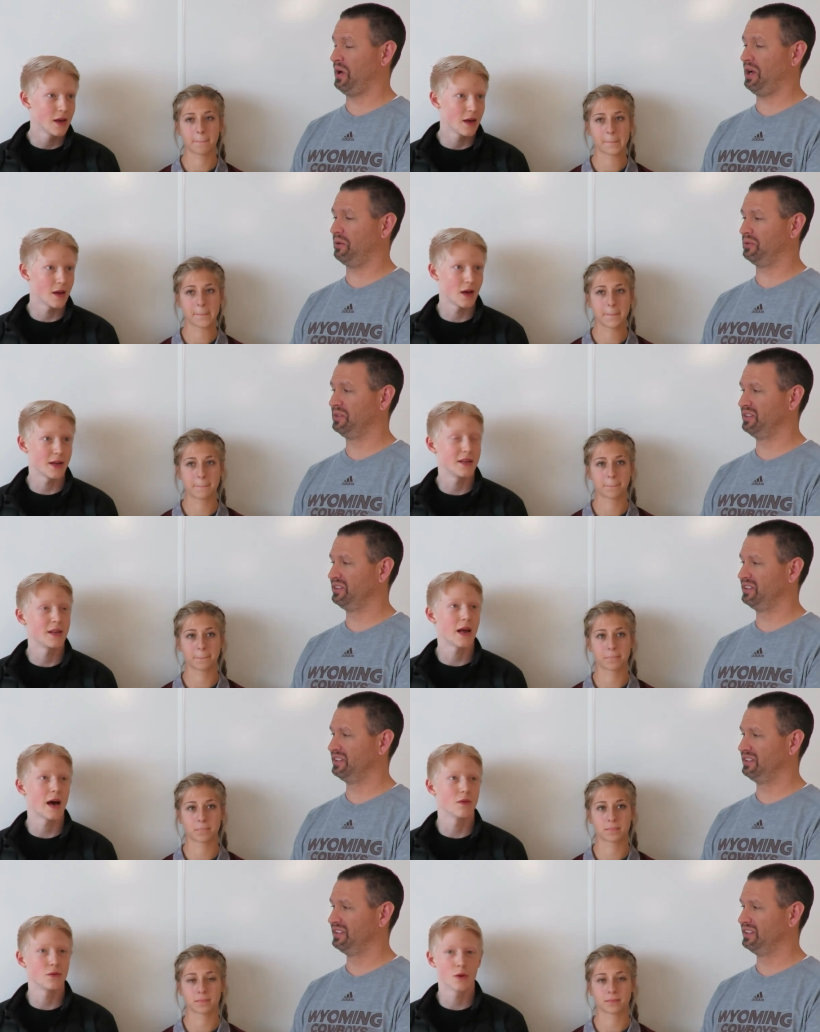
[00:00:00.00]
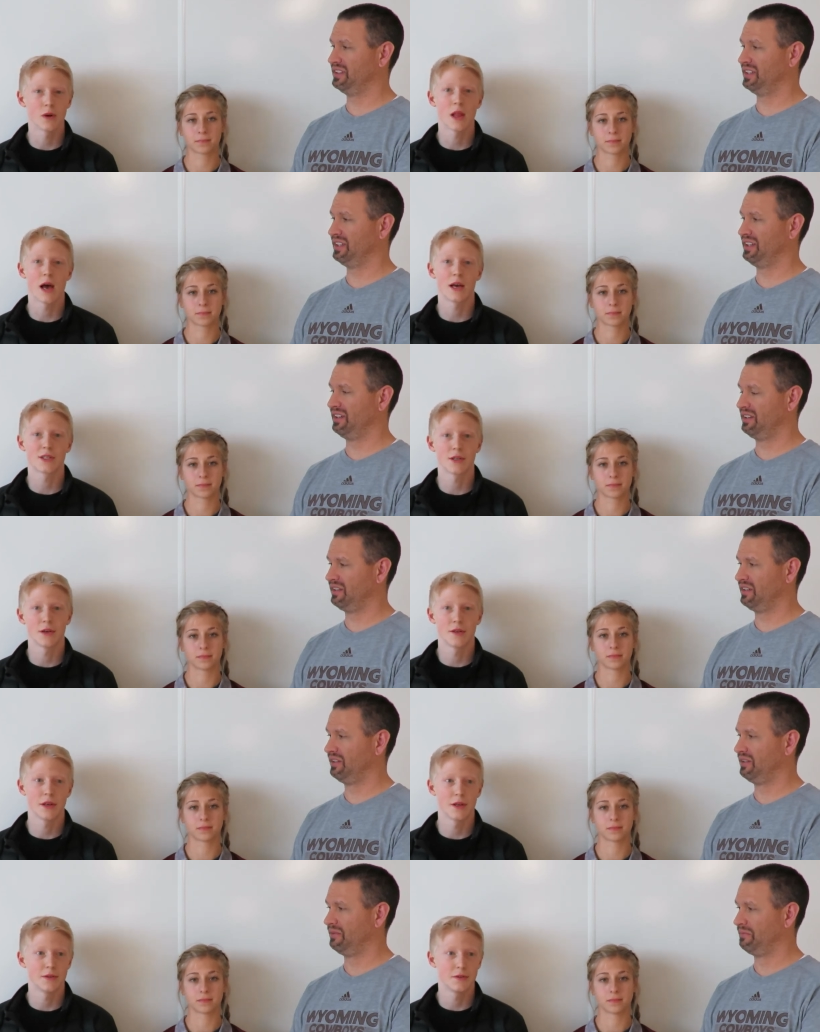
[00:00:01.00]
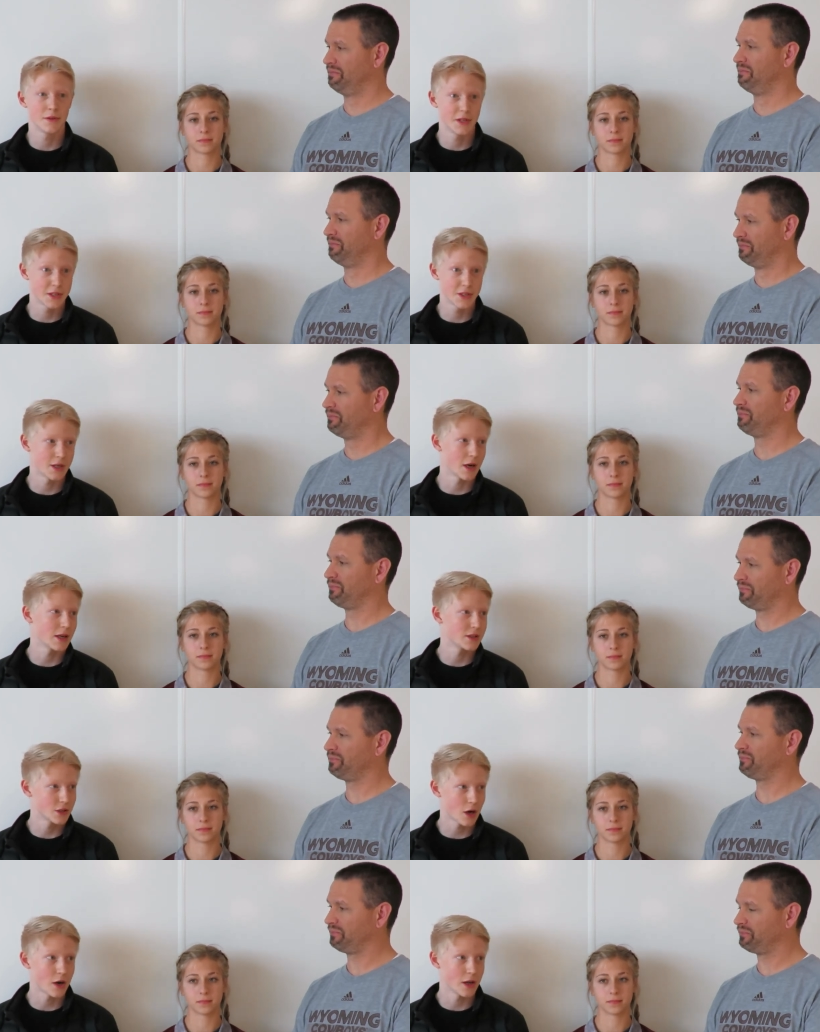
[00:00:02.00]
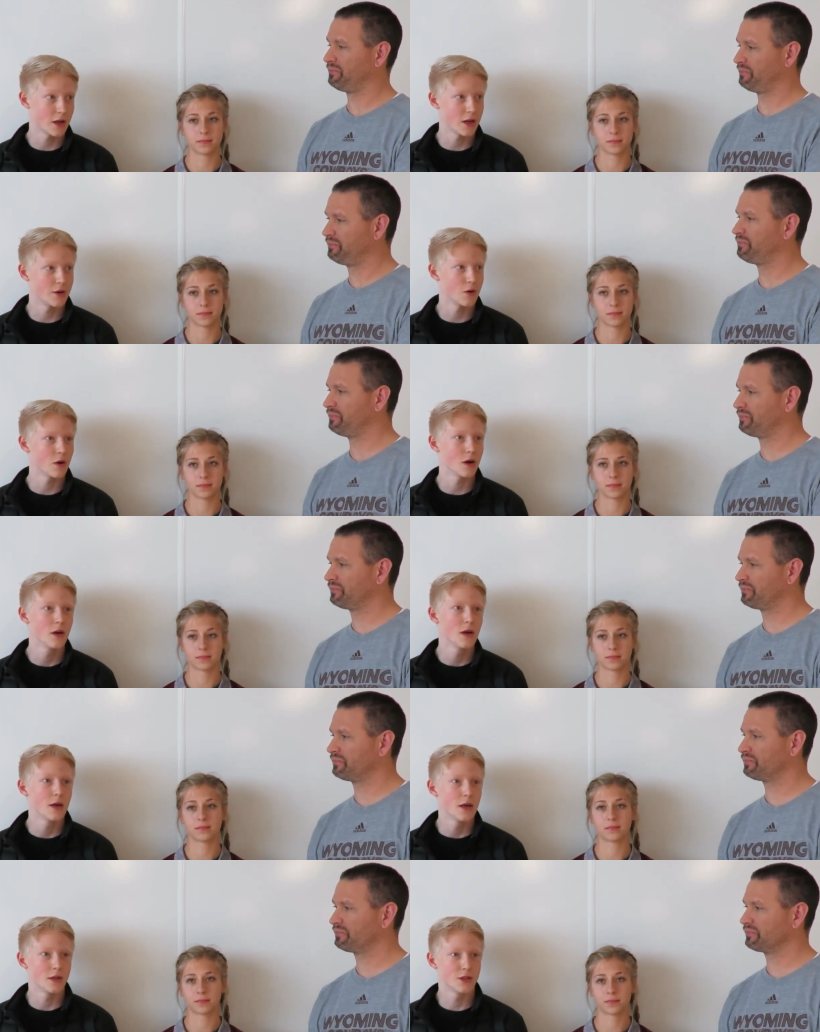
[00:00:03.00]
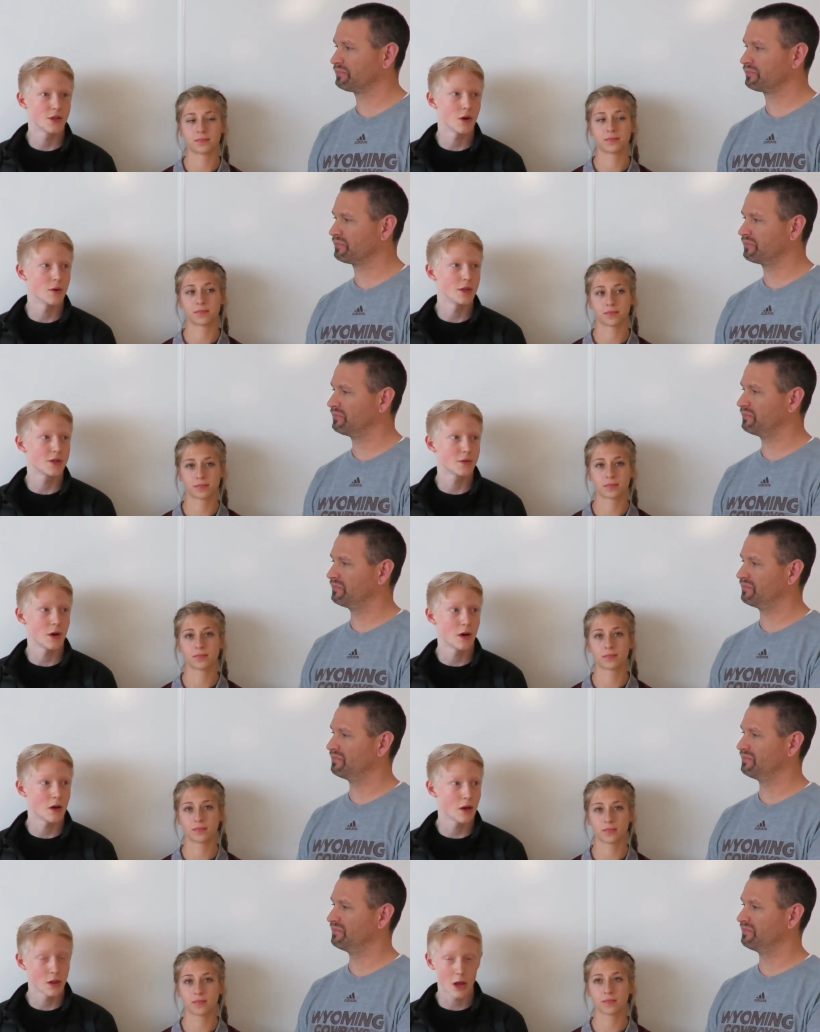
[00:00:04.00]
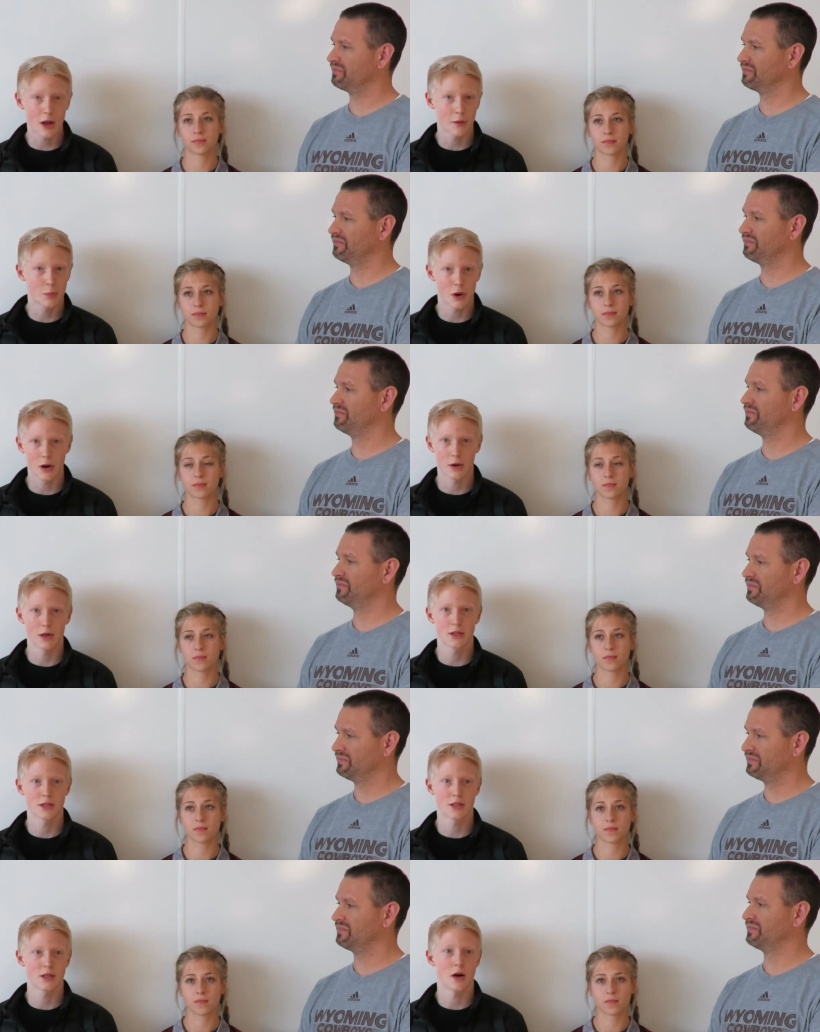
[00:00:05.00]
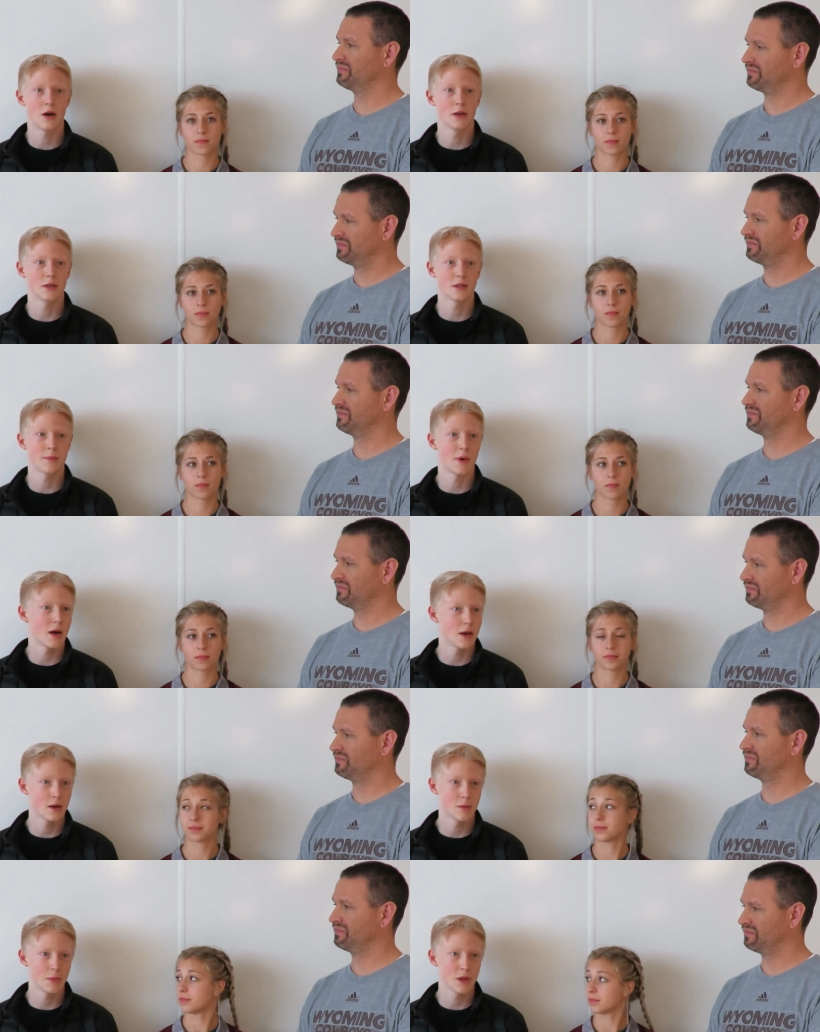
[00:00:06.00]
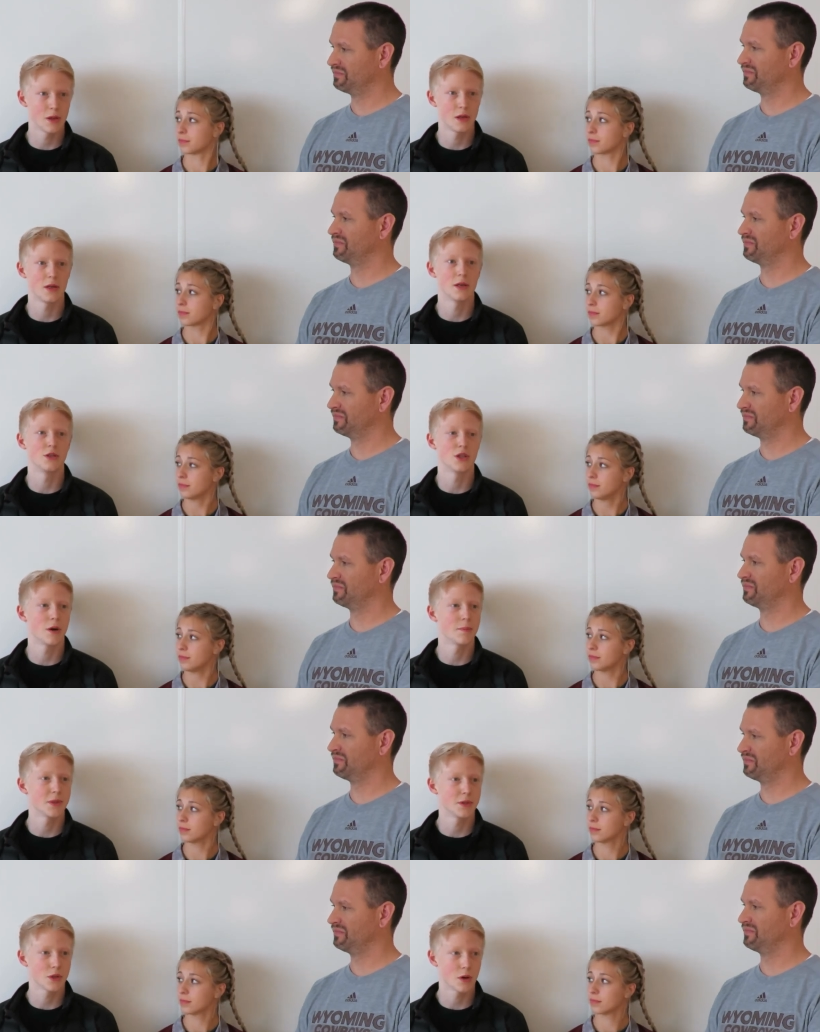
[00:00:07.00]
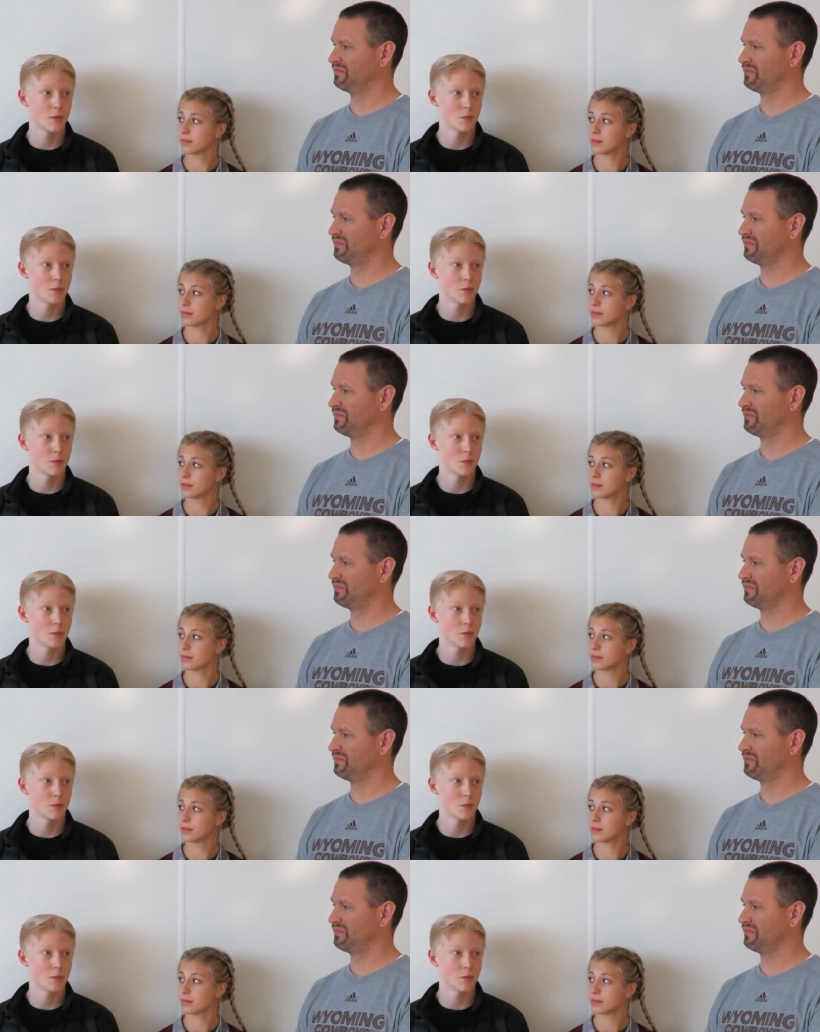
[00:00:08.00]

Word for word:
Speaker 1: Wow. I did outdoor last year, and then this year I started indoor. And so it's a lot of progress has gone into my ability to jump, and so